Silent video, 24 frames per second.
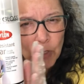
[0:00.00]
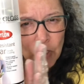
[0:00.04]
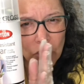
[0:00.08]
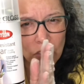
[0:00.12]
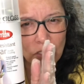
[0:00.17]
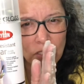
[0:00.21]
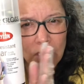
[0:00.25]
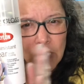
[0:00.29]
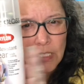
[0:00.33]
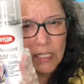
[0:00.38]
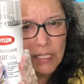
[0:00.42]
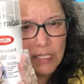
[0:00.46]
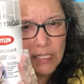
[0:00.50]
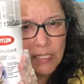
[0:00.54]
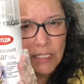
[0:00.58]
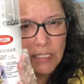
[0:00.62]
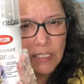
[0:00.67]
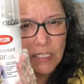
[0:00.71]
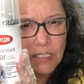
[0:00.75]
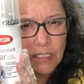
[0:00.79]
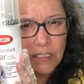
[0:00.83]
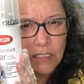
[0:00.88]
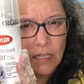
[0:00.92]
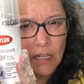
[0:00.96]
to
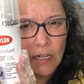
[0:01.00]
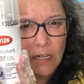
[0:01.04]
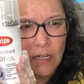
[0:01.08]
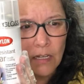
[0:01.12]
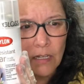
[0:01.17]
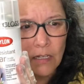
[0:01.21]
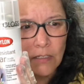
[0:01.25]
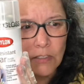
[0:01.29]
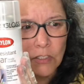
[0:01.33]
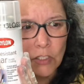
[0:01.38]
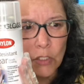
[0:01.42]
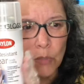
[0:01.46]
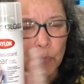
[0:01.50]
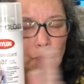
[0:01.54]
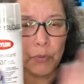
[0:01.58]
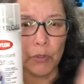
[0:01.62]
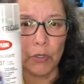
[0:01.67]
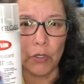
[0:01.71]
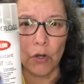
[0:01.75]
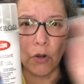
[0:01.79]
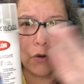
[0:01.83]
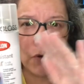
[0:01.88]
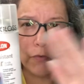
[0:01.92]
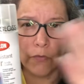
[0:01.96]
this to put
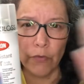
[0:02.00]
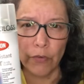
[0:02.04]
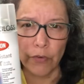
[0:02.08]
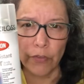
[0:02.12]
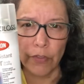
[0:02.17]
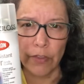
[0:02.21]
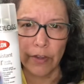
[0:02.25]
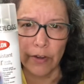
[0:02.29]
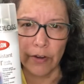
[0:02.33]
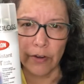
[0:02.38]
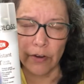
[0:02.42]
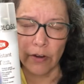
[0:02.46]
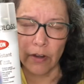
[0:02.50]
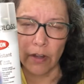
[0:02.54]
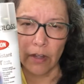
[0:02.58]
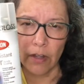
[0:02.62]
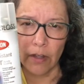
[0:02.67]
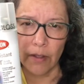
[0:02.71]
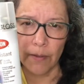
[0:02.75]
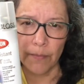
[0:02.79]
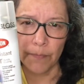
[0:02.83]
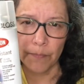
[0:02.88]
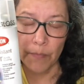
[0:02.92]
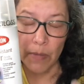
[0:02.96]
over their
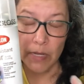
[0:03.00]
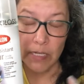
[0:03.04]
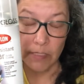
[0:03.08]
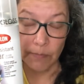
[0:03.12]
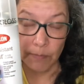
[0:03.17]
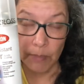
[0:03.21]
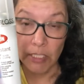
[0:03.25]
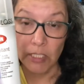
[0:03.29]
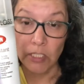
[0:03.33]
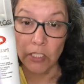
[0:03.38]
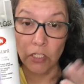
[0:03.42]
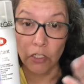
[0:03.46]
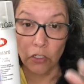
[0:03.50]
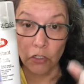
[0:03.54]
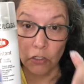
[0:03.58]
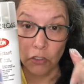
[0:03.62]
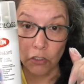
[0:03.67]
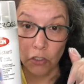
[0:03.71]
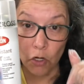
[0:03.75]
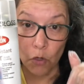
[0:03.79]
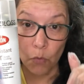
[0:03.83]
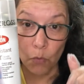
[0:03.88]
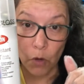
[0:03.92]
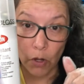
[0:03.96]
my stickers
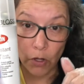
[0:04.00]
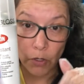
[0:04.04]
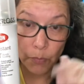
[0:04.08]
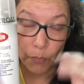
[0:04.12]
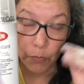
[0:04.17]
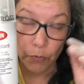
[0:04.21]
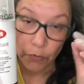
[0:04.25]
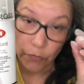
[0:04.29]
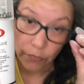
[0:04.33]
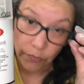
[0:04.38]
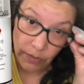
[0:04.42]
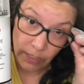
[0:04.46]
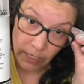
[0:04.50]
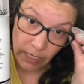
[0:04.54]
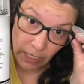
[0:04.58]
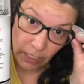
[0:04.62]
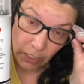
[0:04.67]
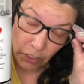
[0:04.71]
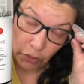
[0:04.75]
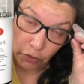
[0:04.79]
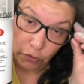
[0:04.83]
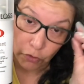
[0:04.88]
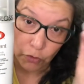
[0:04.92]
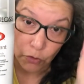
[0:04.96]
are waterproof that I
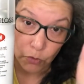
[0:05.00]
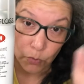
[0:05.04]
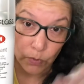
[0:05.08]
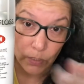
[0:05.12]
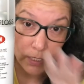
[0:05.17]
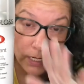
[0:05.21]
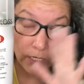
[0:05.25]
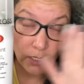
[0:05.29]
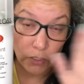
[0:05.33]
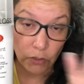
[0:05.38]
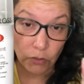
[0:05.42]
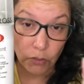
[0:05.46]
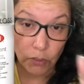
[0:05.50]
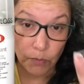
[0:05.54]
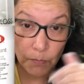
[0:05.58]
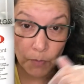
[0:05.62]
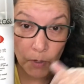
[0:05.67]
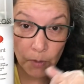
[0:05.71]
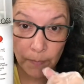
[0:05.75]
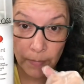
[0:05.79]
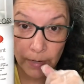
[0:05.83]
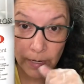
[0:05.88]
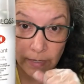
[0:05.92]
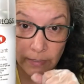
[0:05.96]
use when I use them on
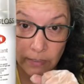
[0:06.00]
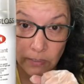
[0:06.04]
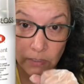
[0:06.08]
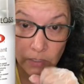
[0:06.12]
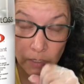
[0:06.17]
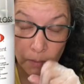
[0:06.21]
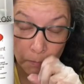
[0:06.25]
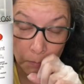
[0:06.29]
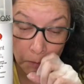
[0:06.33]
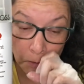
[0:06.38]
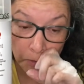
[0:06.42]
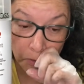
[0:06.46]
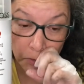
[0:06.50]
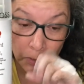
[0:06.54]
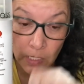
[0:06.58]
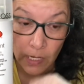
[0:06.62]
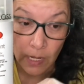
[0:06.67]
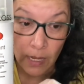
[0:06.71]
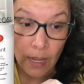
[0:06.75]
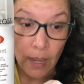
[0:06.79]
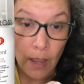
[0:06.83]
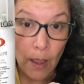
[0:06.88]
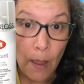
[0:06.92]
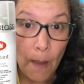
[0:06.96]
my tumblers,
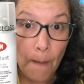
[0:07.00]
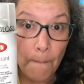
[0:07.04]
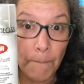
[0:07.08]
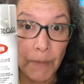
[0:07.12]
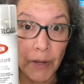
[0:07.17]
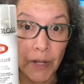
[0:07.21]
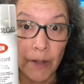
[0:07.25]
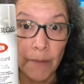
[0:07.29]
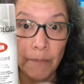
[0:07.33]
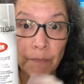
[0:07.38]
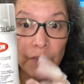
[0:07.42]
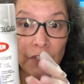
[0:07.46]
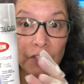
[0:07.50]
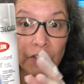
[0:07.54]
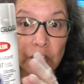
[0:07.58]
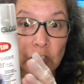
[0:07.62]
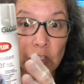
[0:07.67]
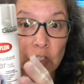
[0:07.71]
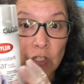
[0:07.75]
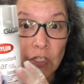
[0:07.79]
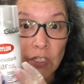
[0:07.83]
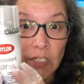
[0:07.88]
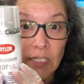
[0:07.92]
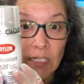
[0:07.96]
but this is
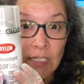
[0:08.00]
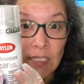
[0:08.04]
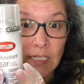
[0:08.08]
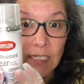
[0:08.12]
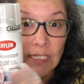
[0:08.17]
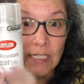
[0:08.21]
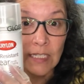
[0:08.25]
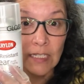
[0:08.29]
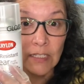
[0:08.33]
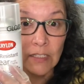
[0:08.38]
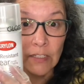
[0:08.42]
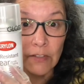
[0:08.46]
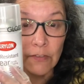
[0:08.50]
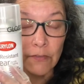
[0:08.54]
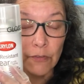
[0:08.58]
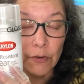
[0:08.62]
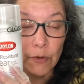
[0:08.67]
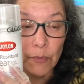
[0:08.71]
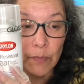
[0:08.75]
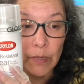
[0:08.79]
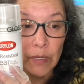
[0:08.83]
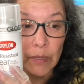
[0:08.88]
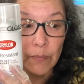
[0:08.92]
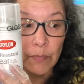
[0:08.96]
just to seal it for
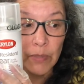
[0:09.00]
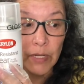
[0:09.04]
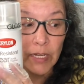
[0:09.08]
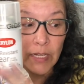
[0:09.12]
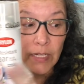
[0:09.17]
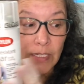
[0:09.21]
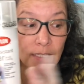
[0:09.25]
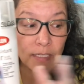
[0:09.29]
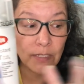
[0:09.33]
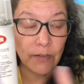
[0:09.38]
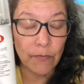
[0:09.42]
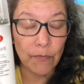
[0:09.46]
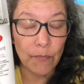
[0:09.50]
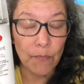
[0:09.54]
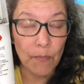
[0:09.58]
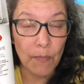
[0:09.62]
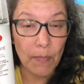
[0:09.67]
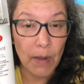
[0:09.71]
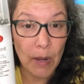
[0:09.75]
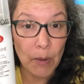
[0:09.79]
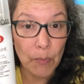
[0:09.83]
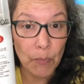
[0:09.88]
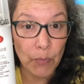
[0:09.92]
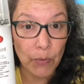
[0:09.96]
me because of
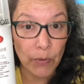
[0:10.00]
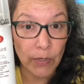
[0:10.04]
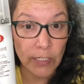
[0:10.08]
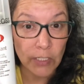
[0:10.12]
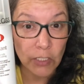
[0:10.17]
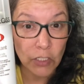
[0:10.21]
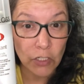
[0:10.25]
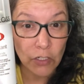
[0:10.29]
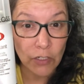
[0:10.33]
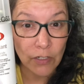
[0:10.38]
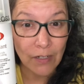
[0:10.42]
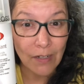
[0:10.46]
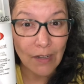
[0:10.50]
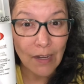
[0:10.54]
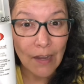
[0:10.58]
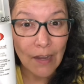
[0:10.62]
my printer.